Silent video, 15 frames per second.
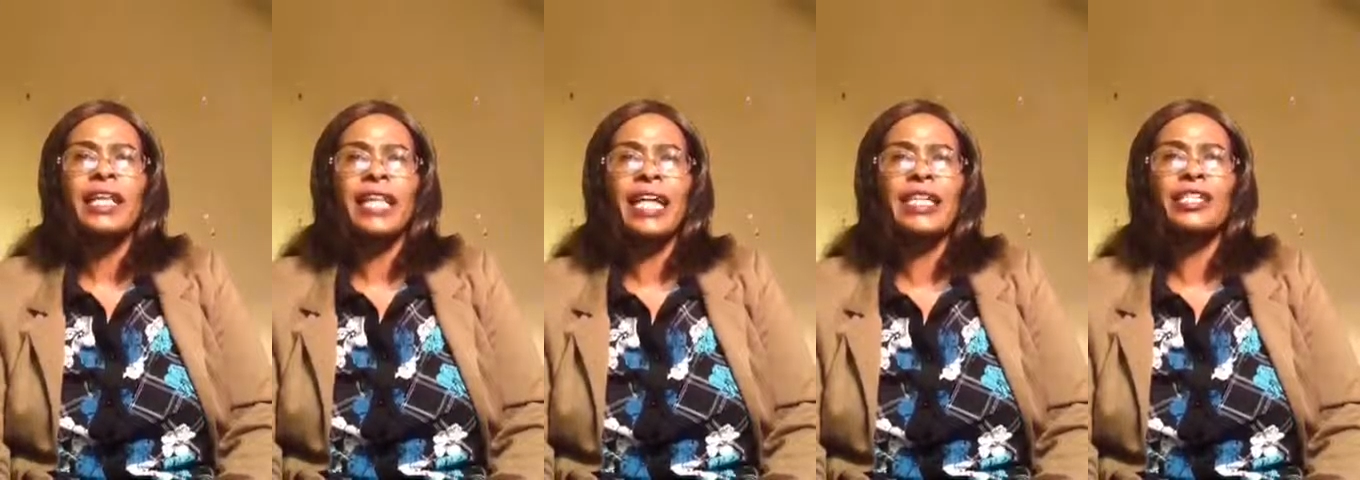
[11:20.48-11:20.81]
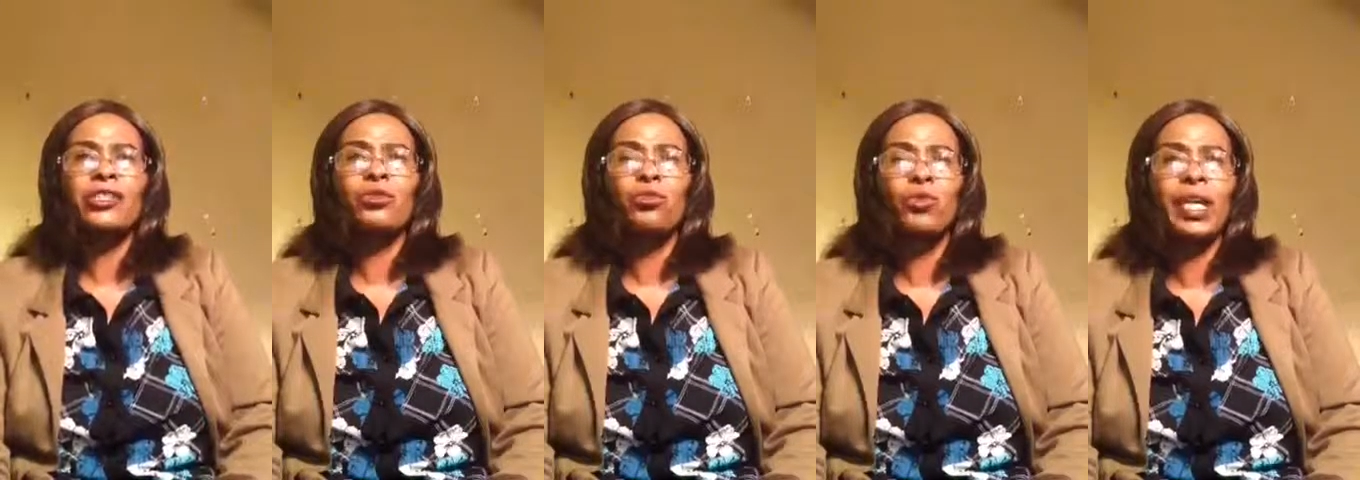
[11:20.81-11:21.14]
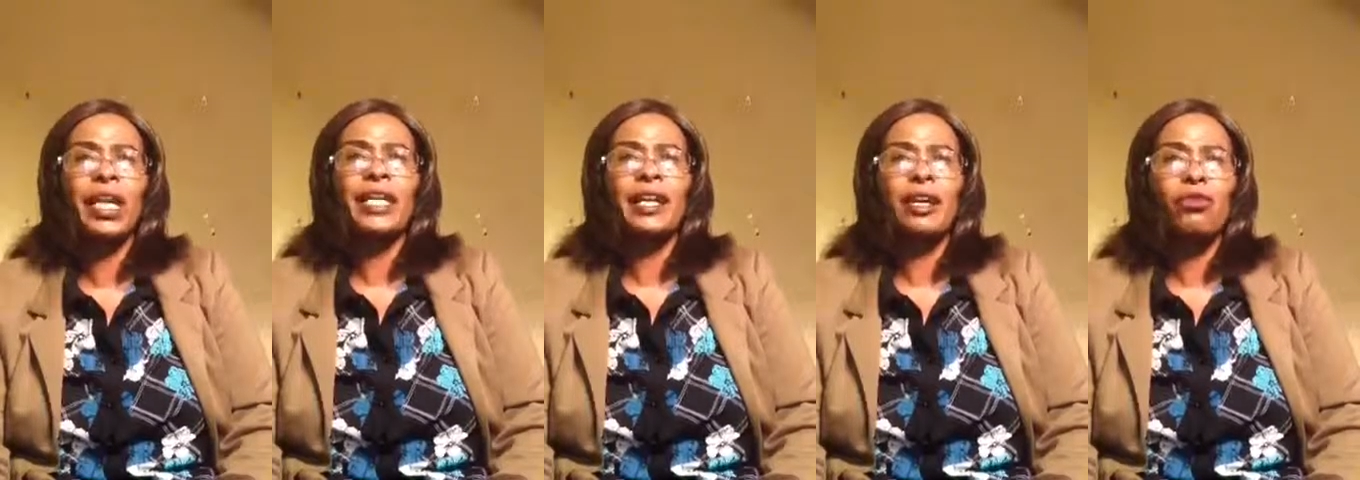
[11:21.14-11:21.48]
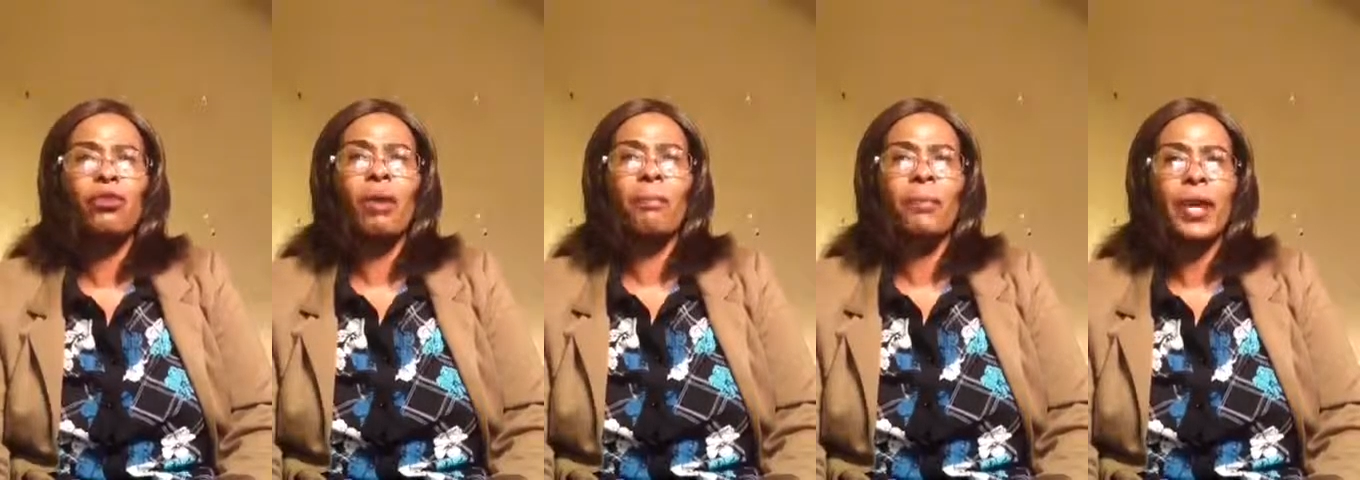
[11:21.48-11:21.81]
that is
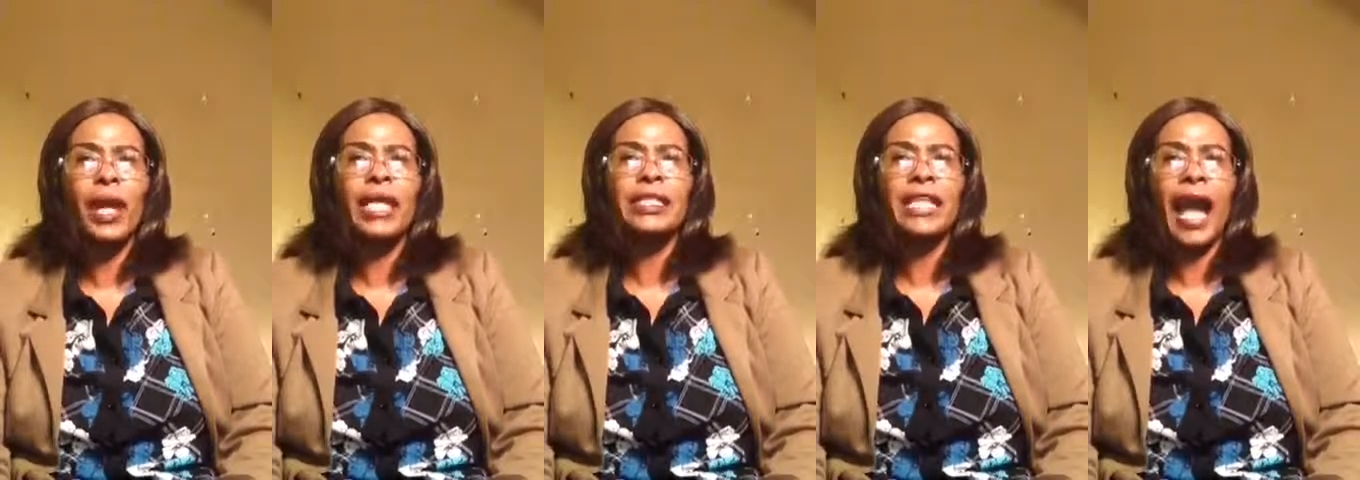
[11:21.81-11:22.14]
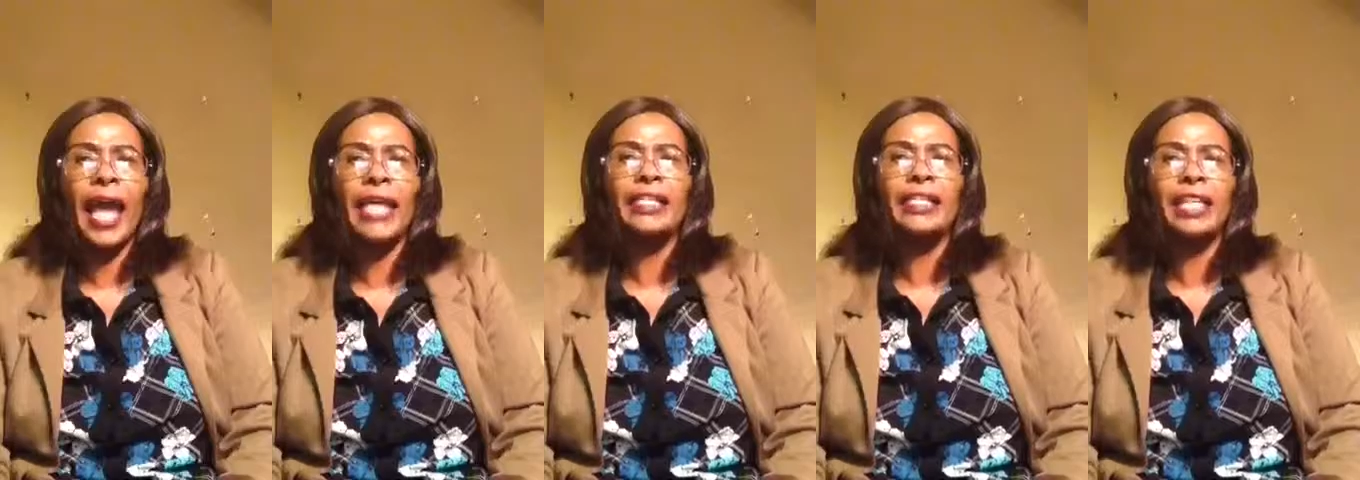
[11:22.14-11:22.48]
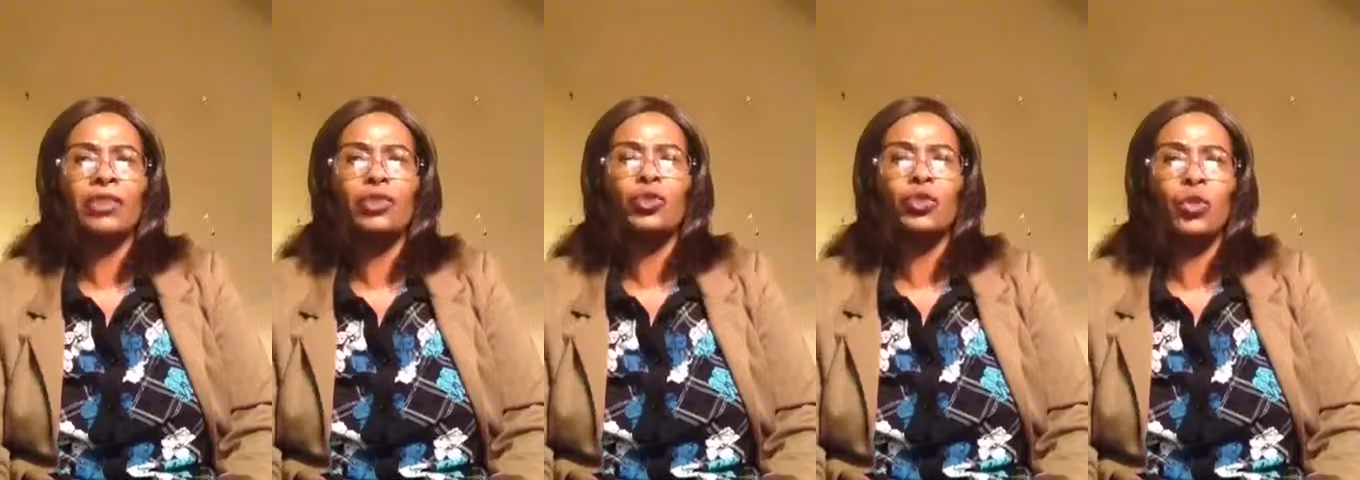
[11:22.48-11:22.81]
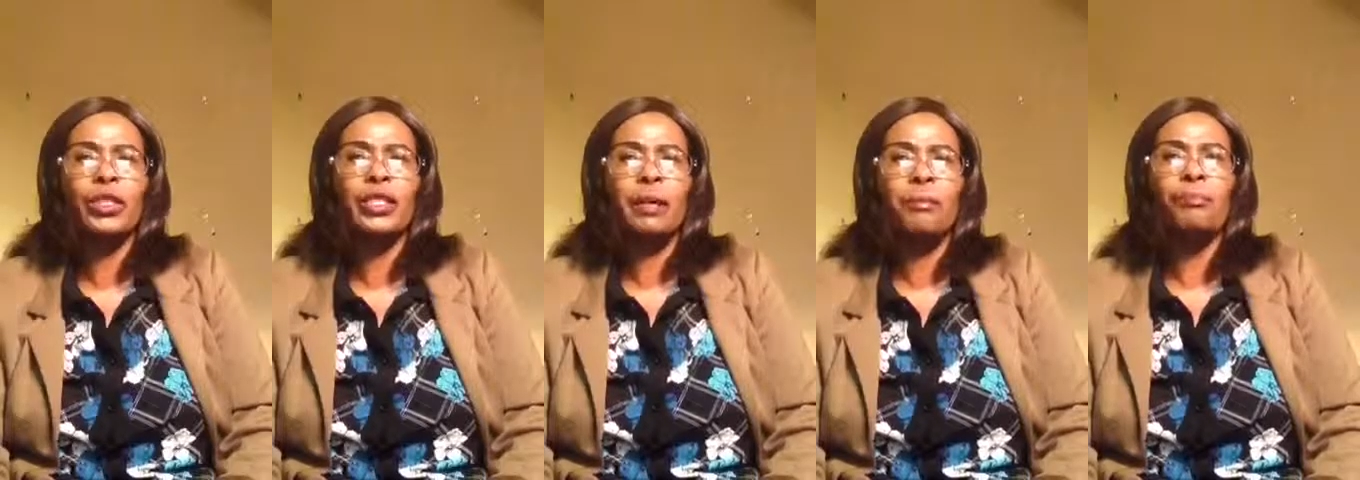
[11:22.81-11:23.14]
weakening your prayers, I
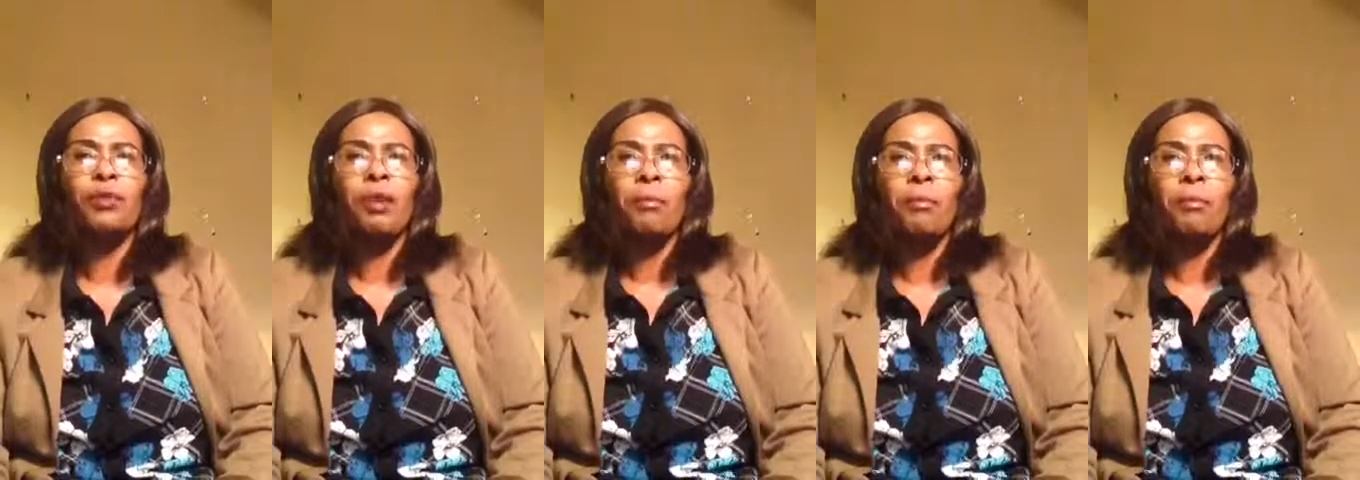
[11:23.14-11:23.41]
destroy them.